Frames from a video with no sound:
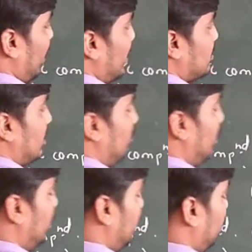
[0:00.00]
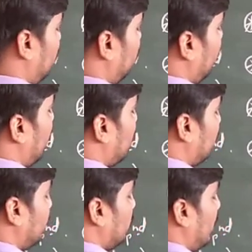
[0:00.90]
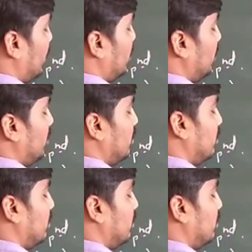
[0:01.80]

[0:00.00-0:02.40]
has ability to react with water.